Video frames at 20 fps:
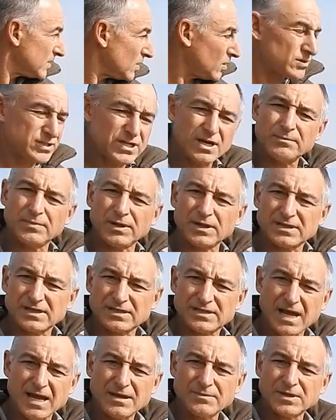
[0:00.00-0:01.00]
also build
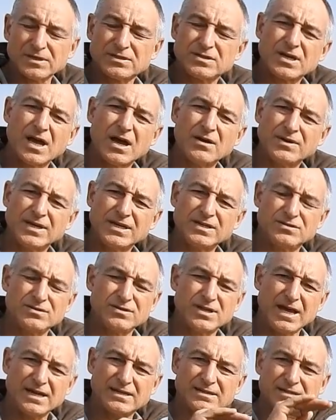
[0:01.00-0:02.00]
a table to go
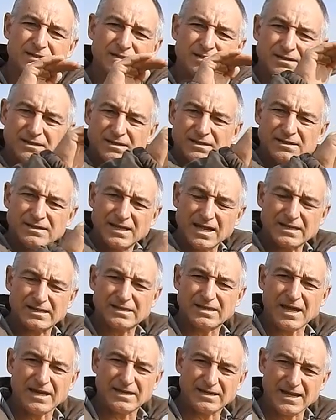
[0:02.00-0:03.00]
into that
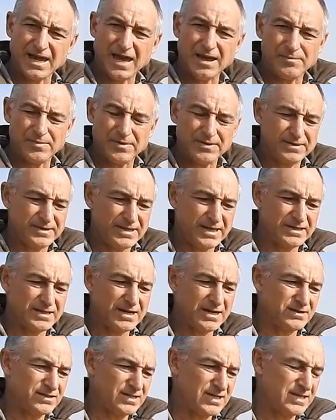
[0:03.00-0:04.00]
gap that
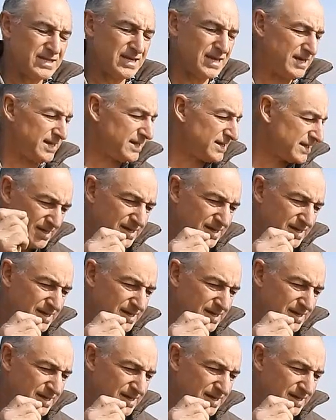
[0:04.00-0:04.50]
goes in there.